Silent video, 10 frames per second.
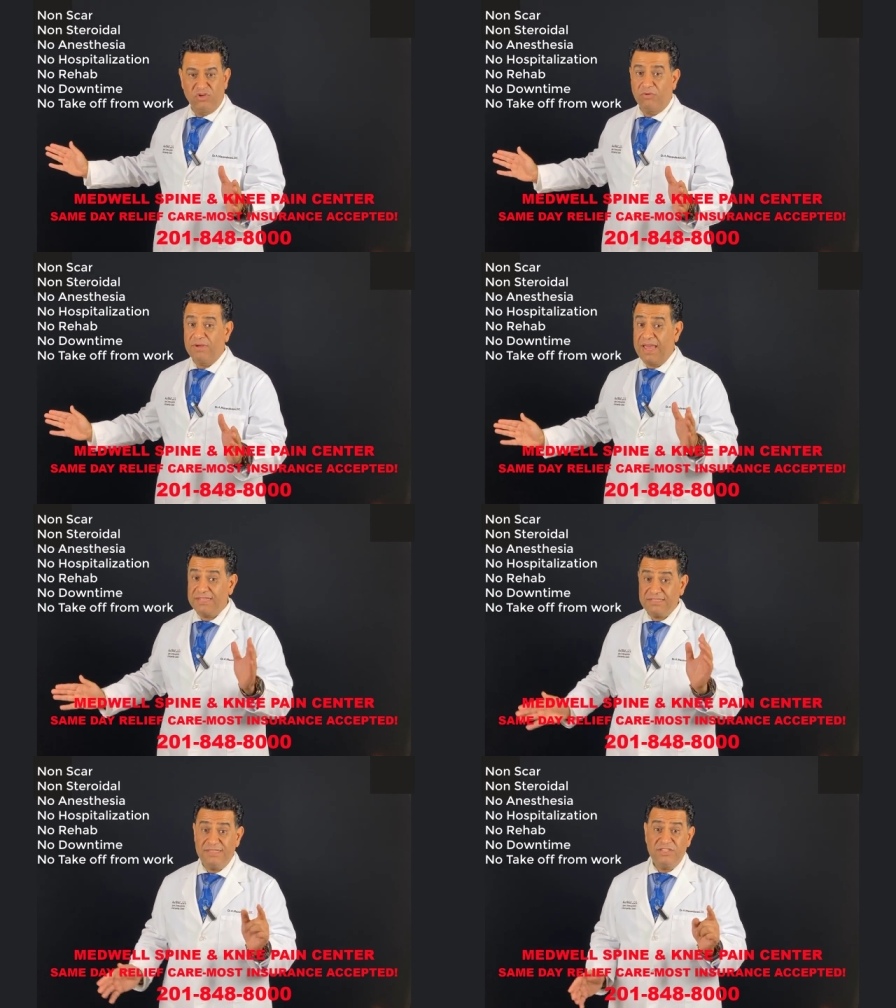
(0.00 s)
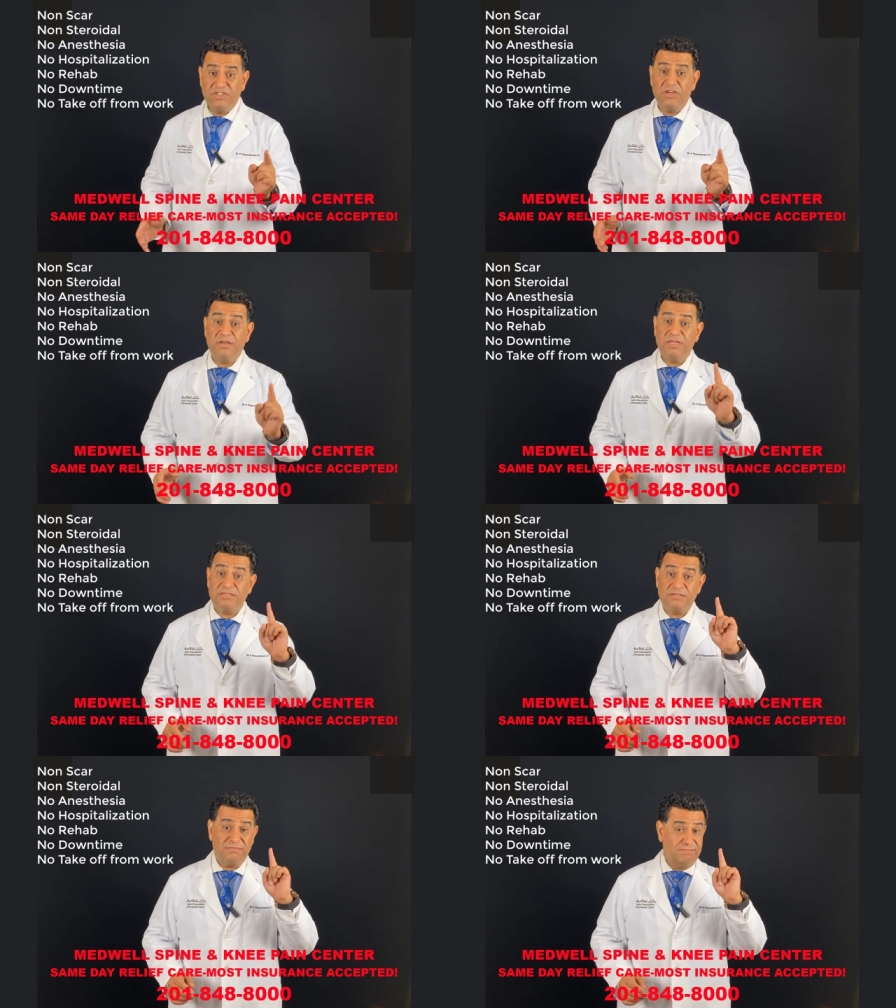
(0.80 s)
So anesthesia
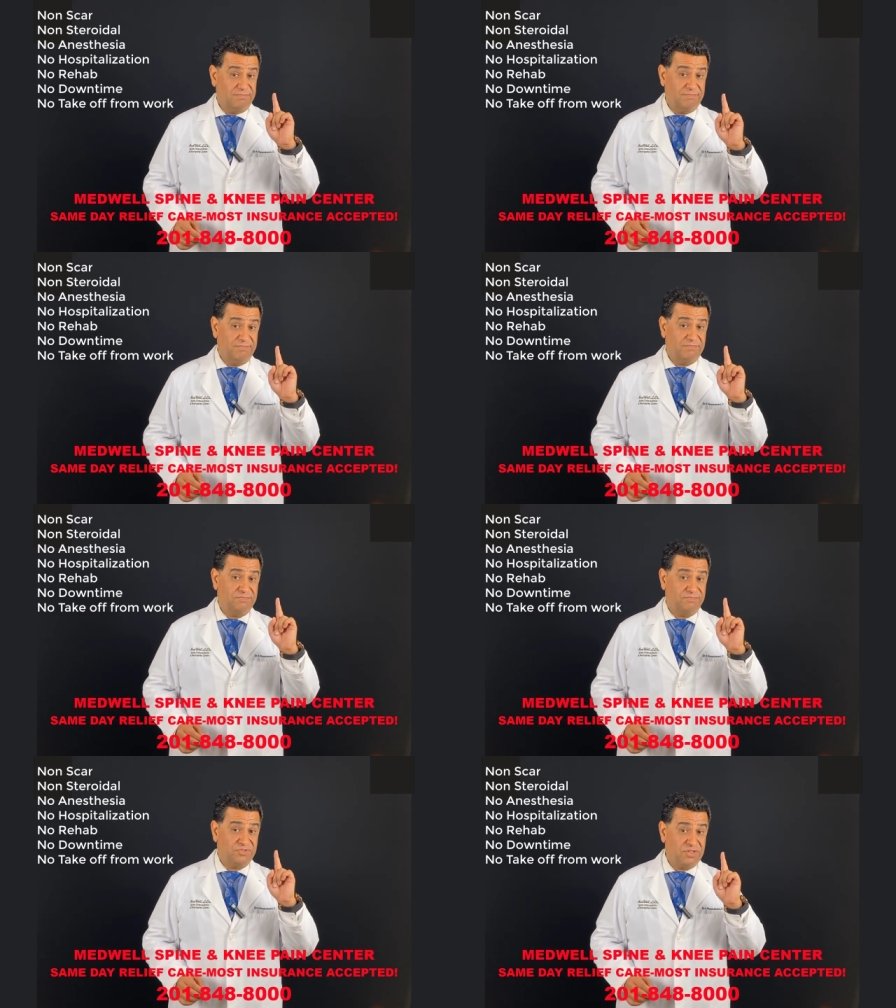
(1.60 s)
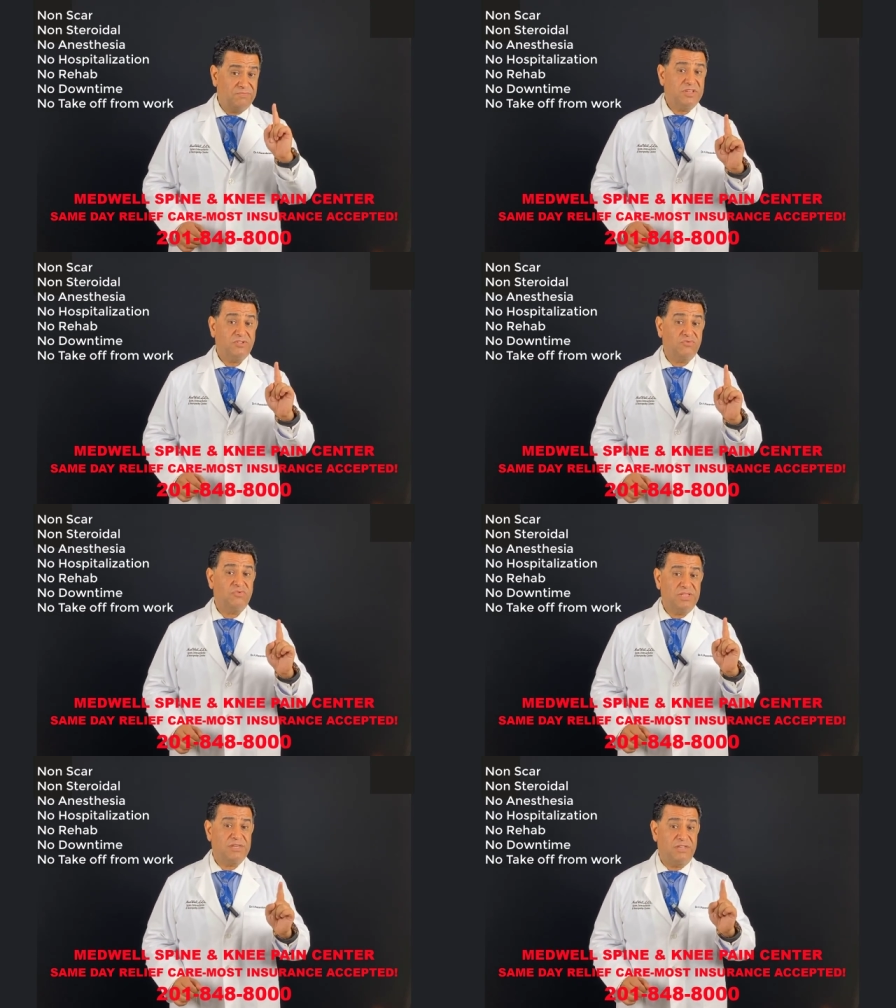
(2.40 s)
is something to
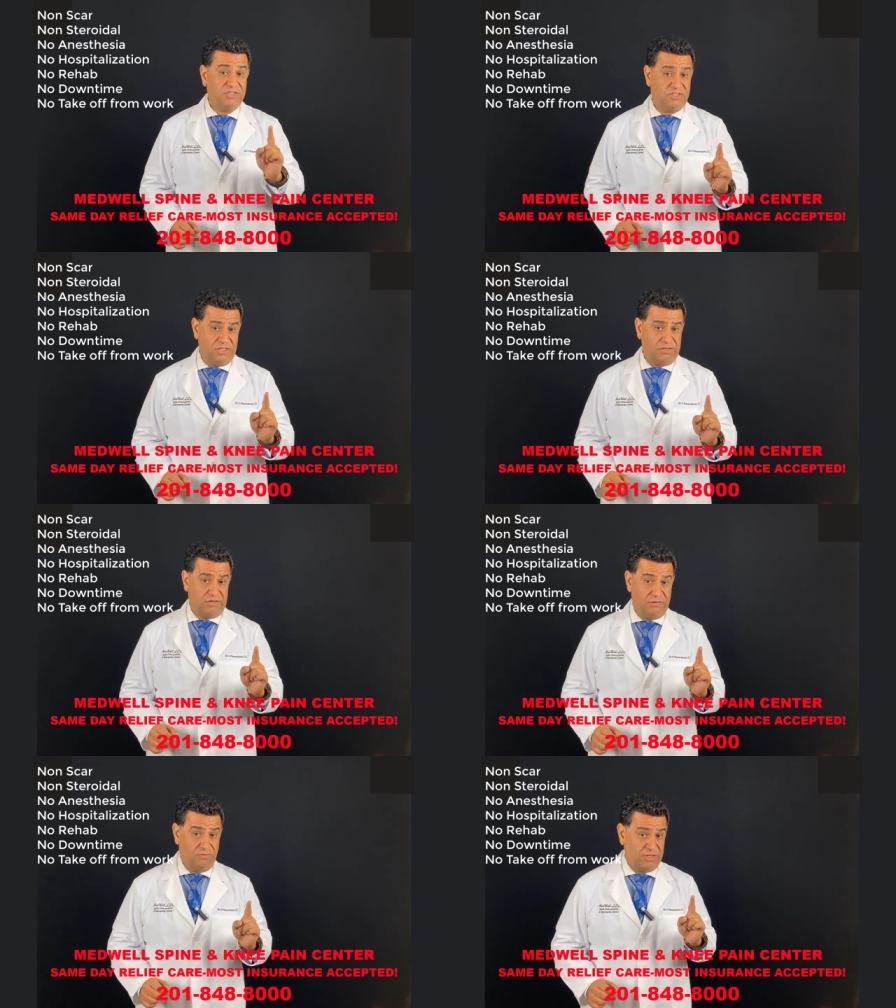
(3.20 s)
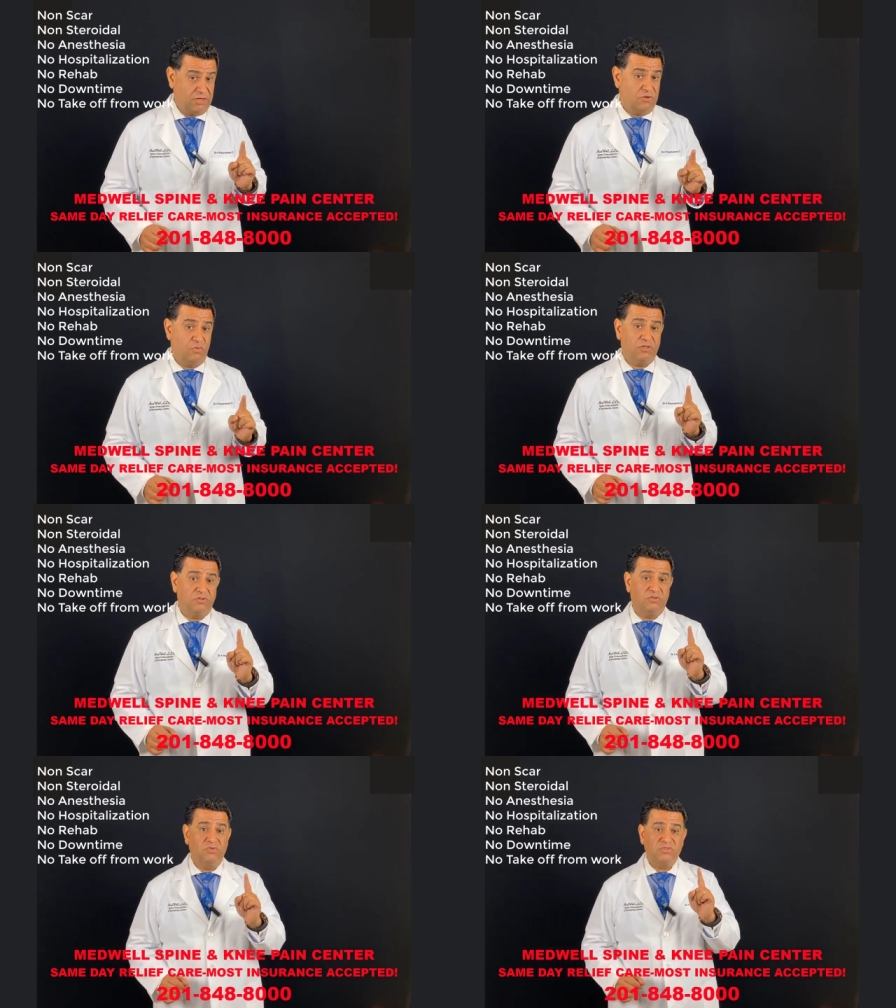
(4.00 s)
really consider whether you
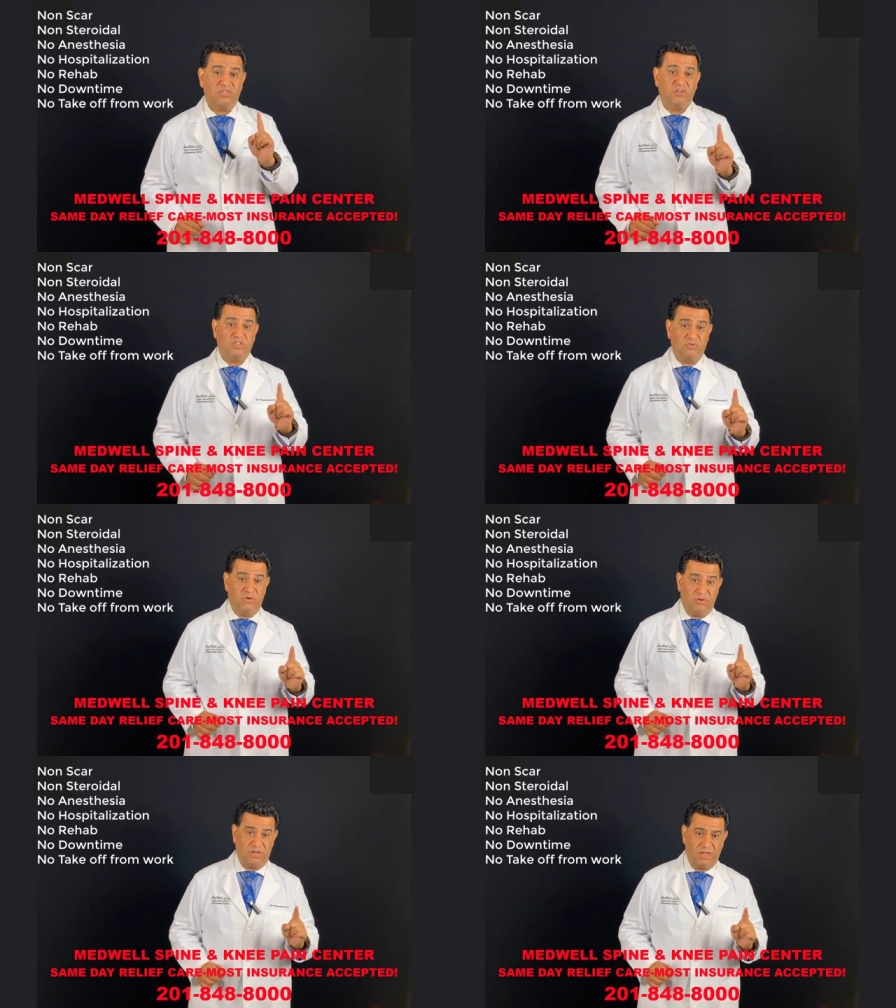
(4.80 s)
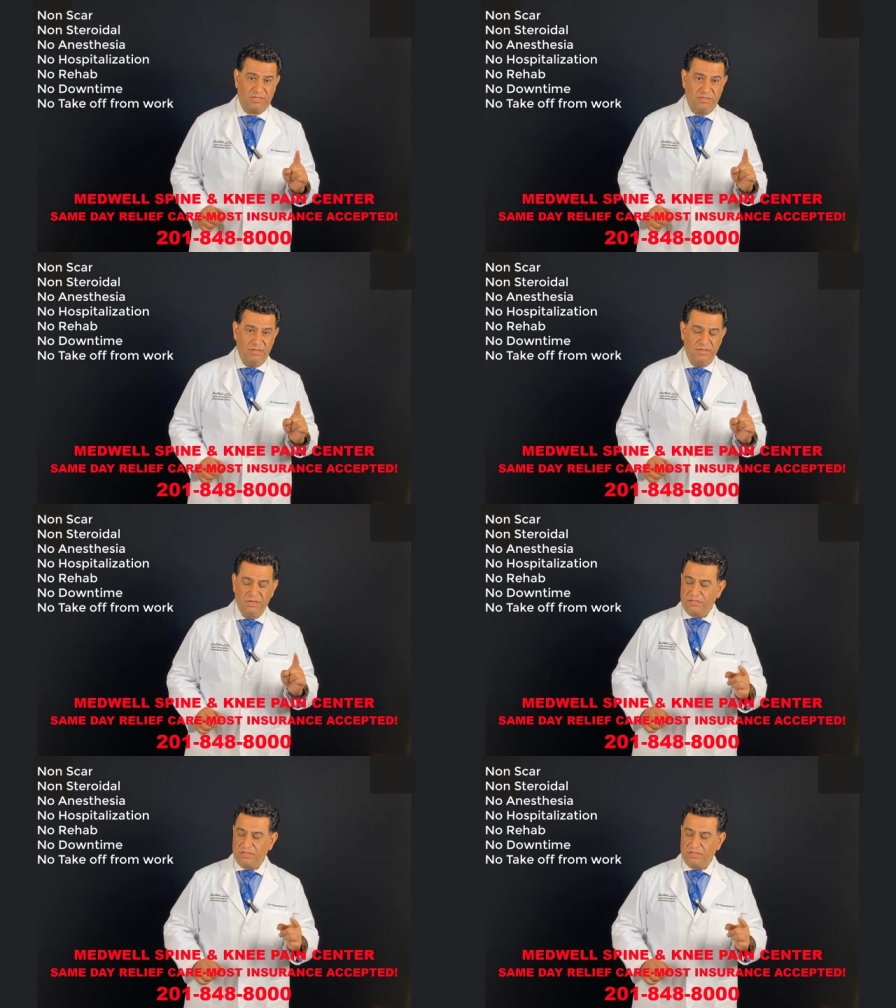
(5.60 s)
want to do surgery or not.